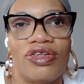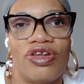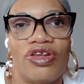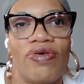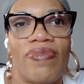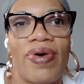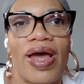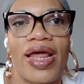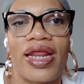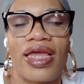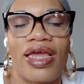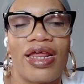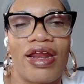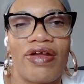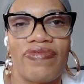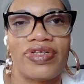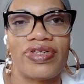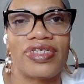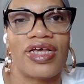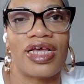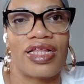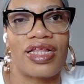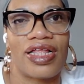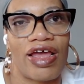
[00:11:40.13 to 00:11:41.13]
nobody could ever
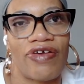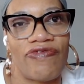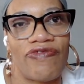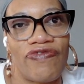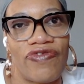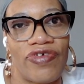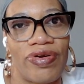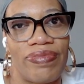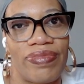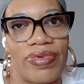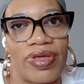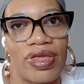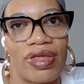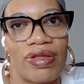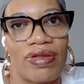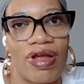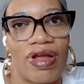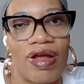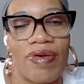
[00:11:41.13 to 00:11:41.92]
take that from me.